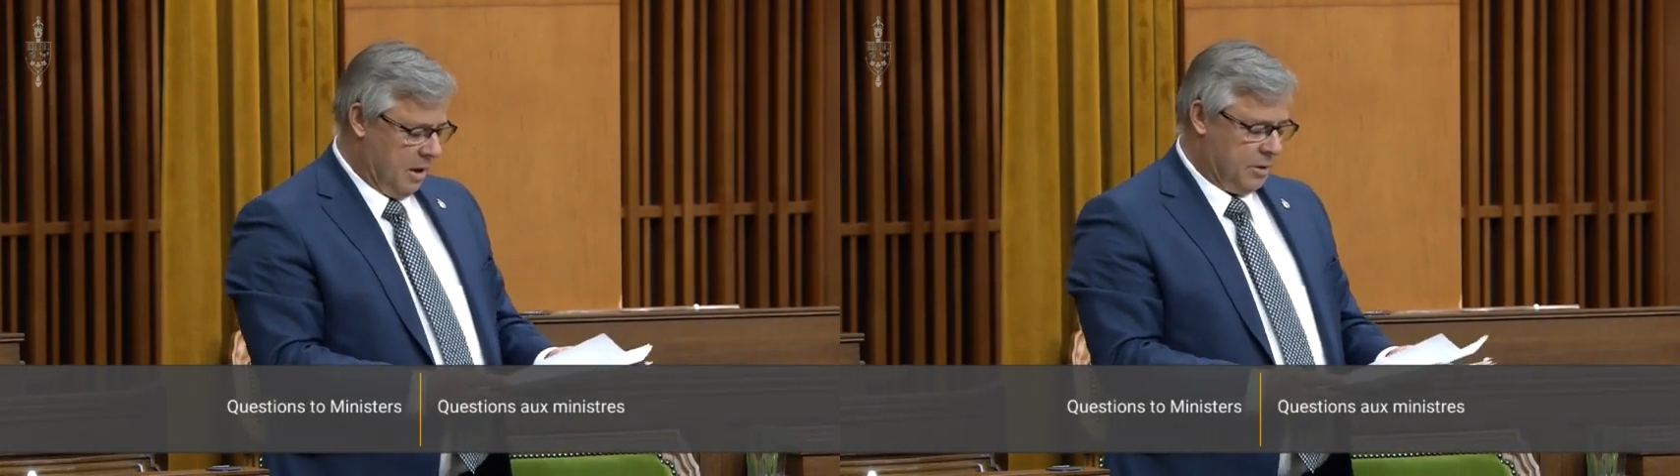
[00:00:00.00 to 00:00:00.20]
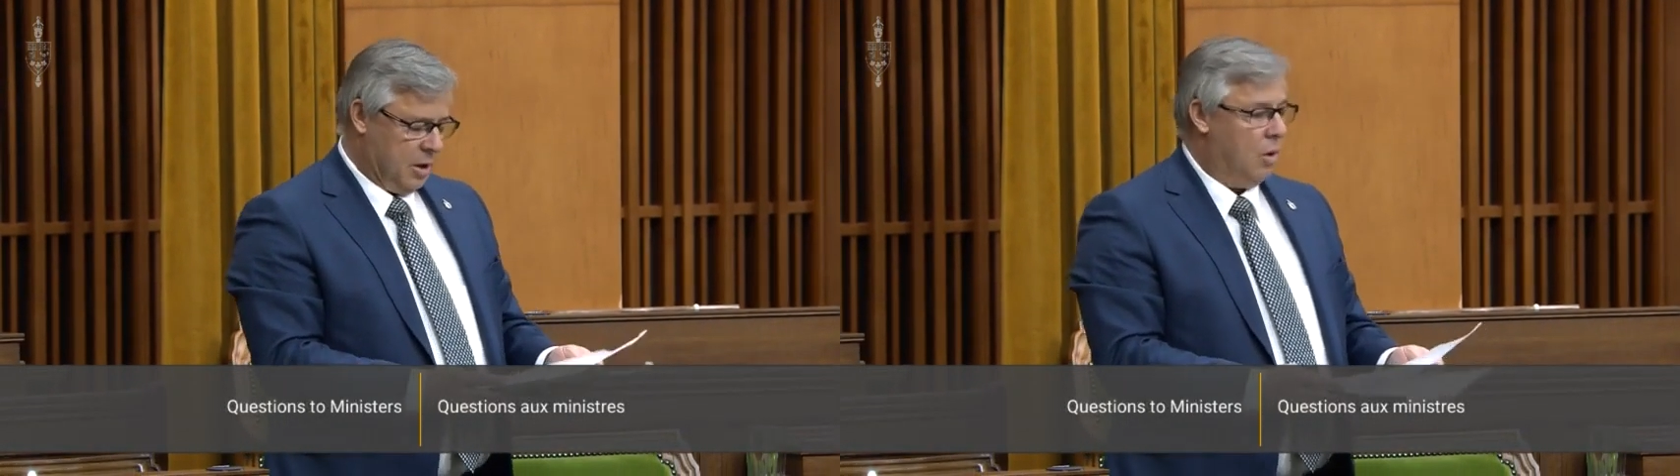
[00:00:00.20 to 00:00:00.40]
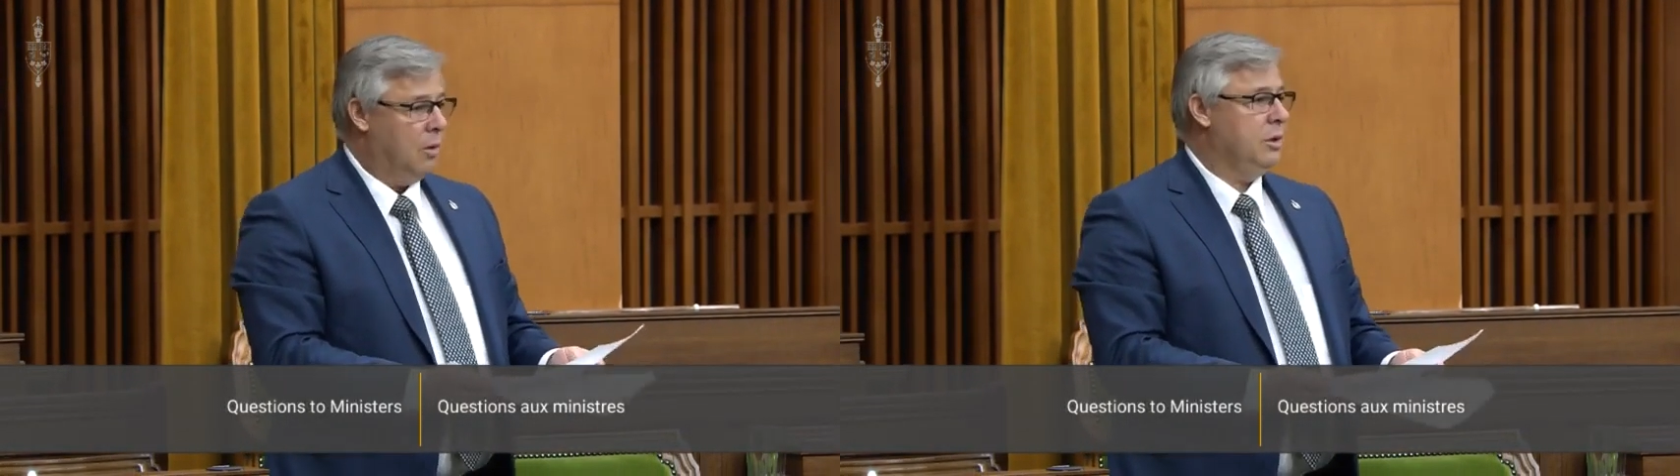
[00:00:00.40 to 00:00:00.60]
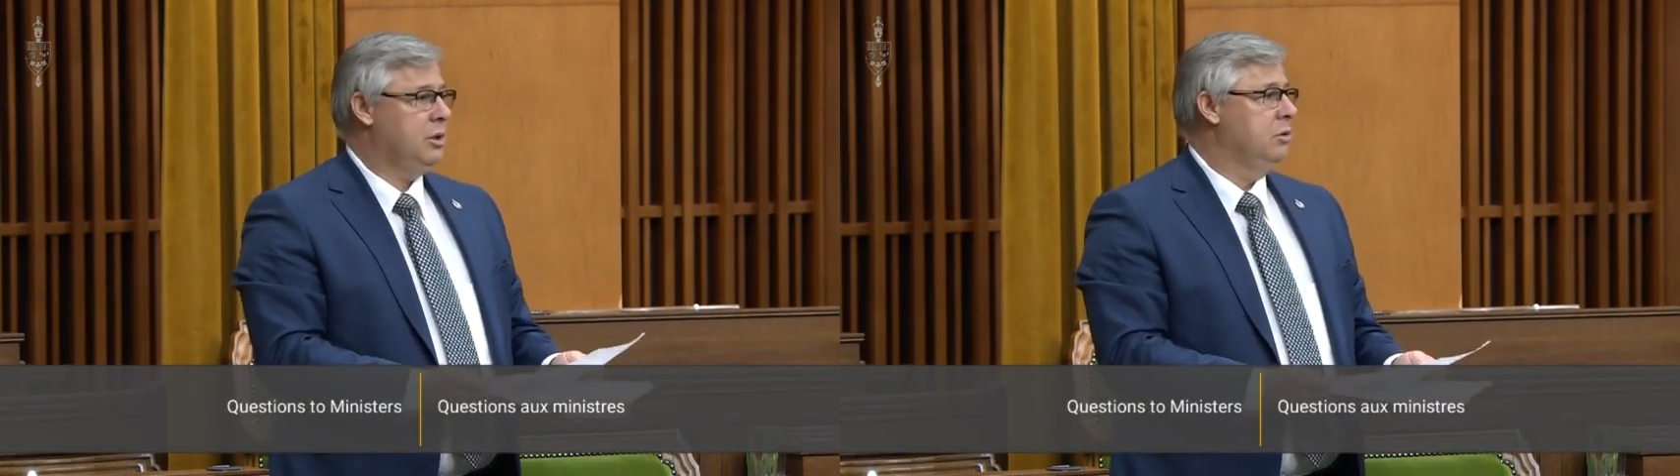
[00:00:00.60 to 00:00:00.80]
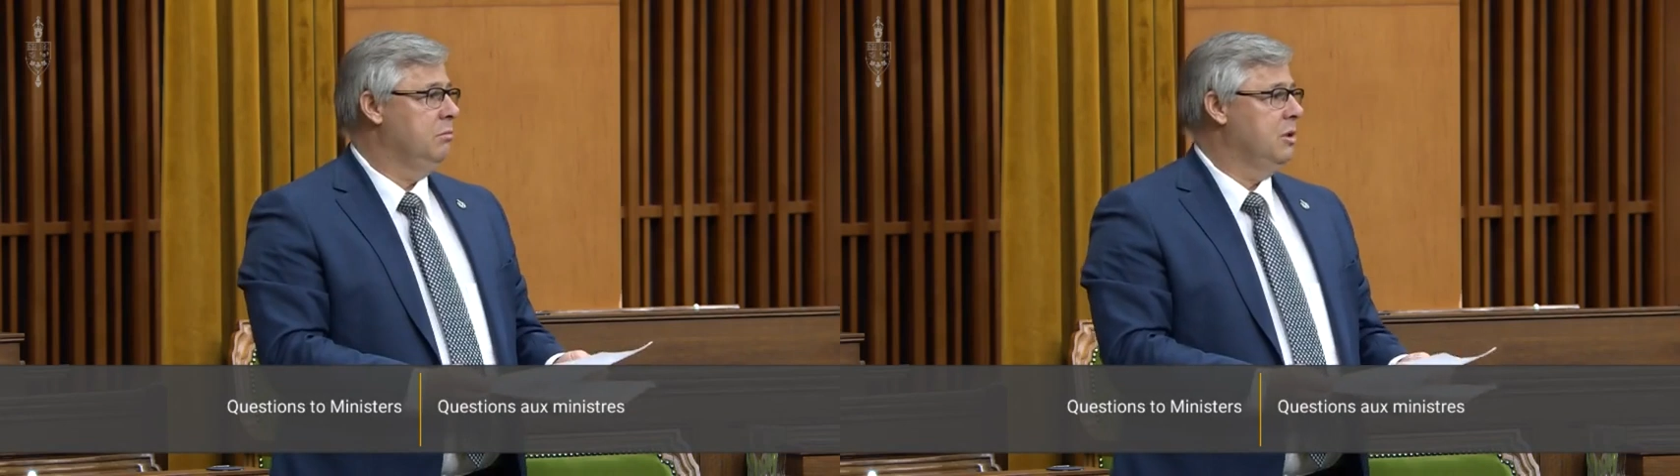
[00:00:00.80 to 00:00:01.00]
the only
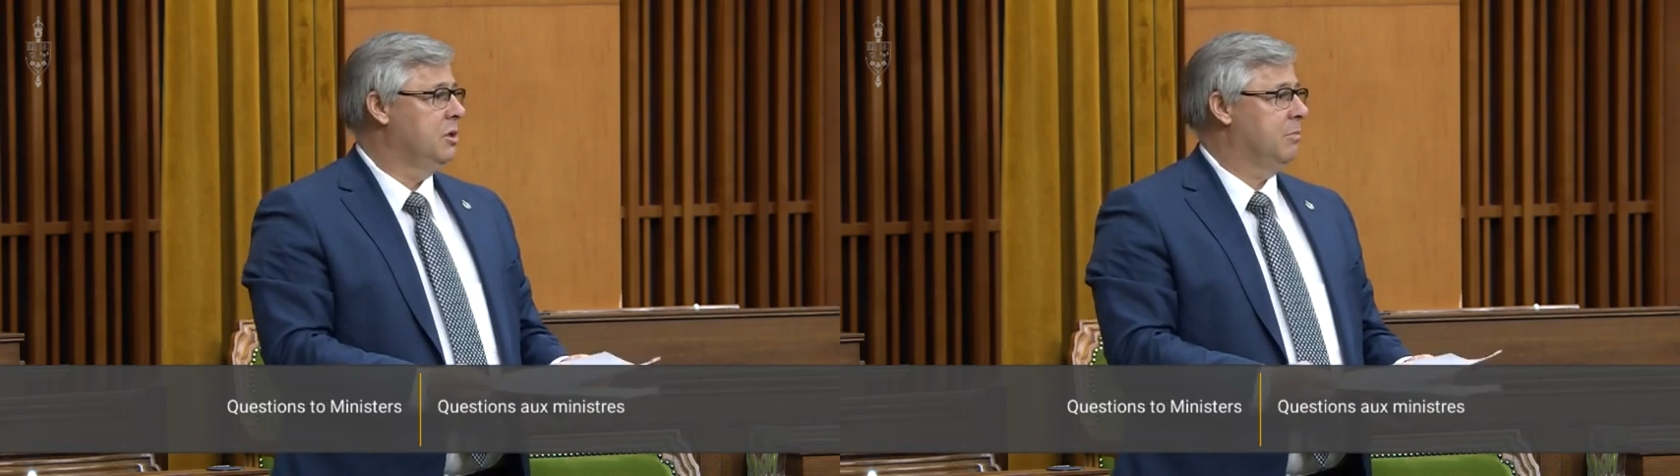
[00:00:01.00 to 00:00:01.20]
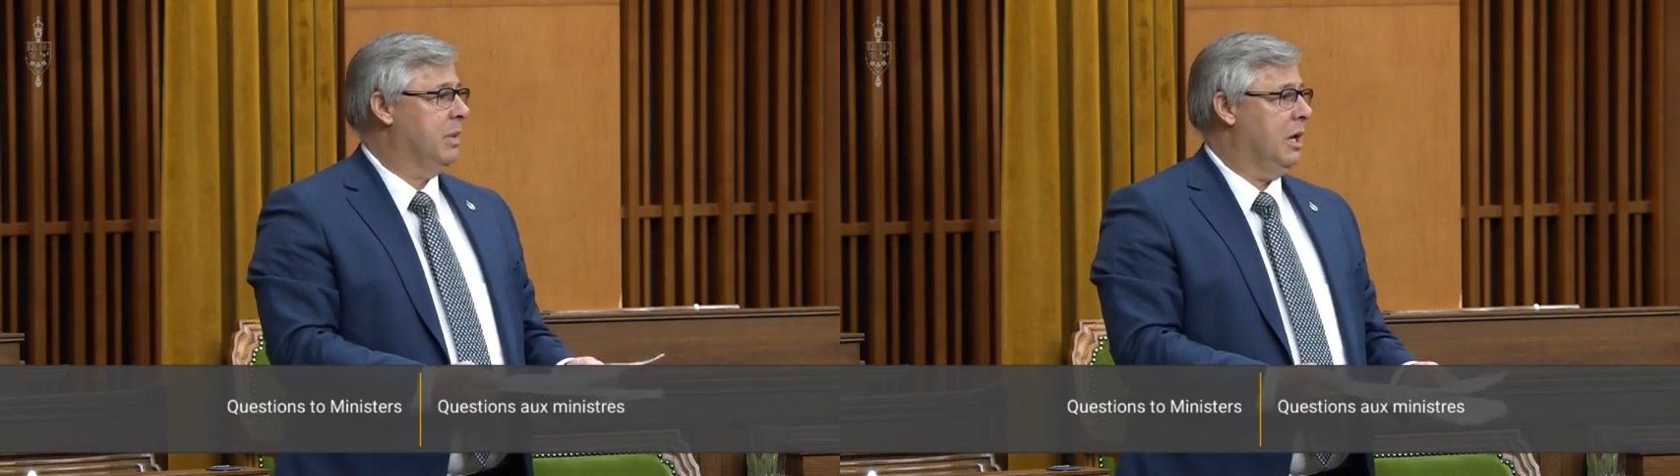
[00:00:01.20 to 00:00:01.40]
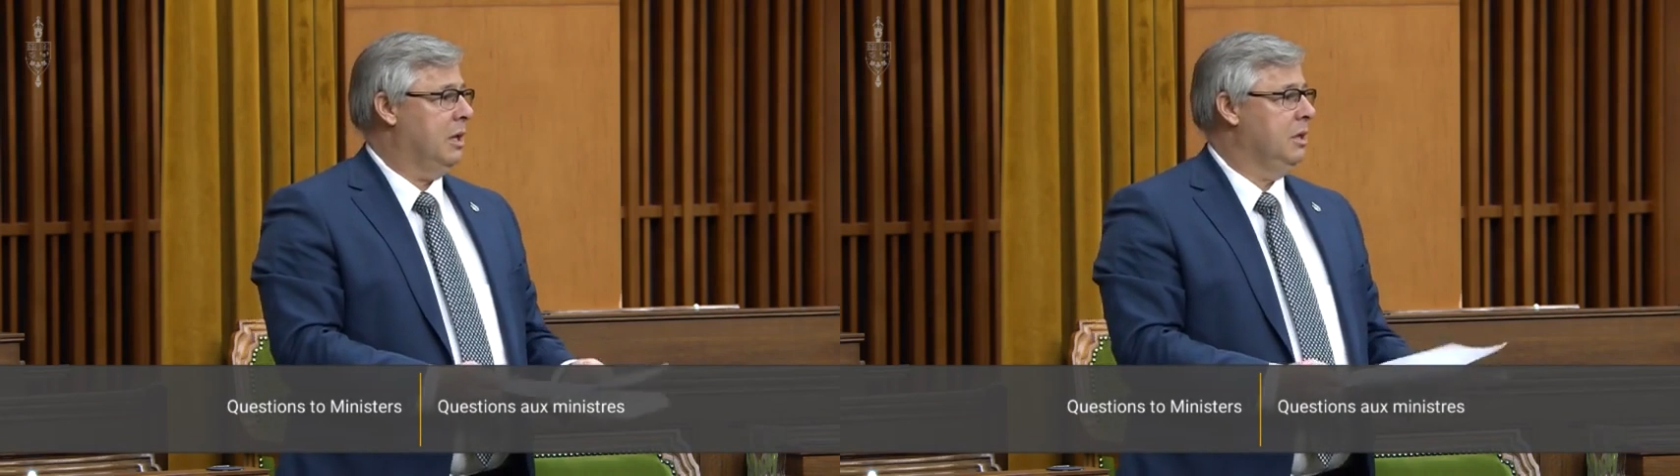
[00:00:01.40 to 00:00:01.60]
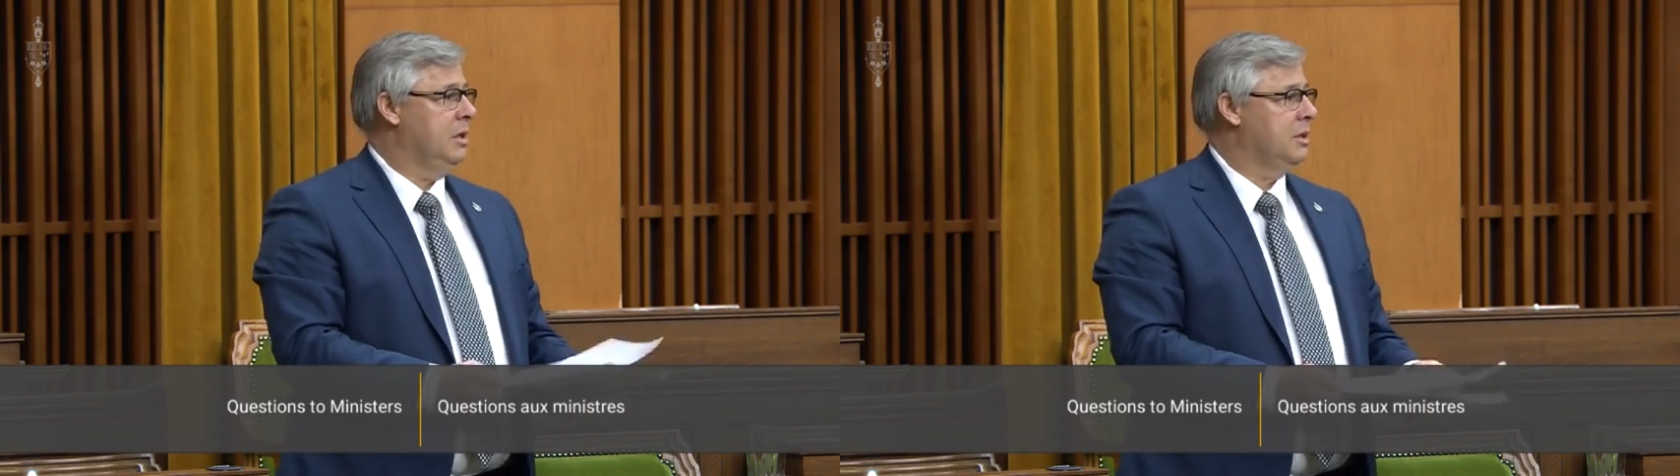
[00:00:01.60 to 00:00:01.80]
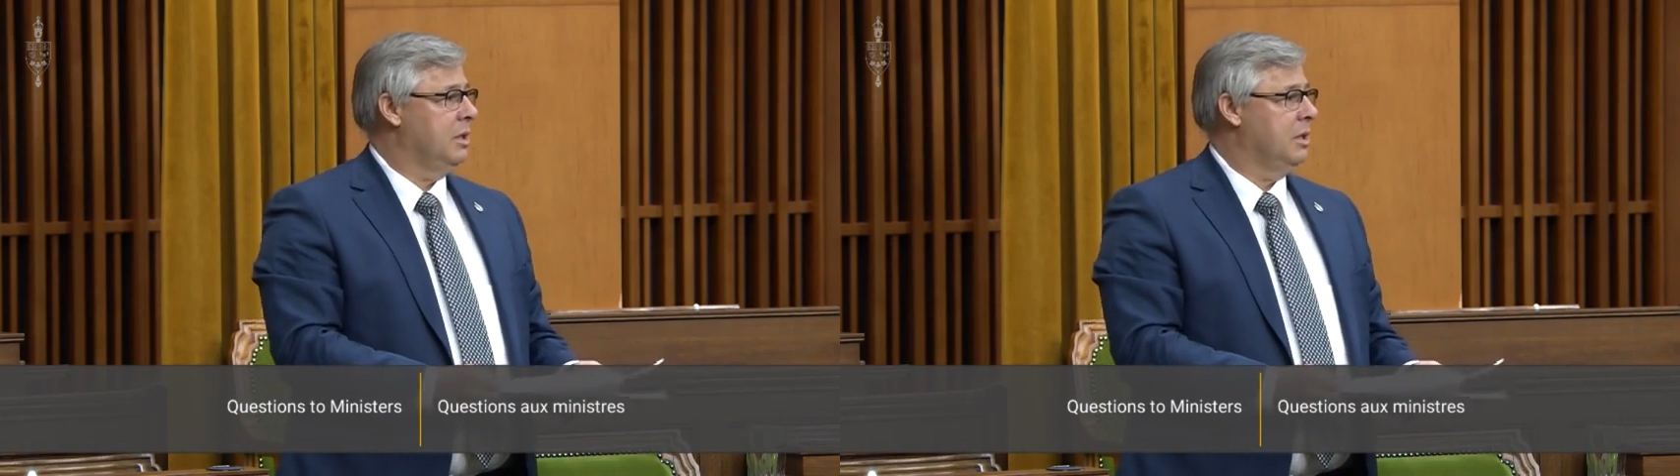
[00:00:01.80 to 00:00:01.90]
two municipalities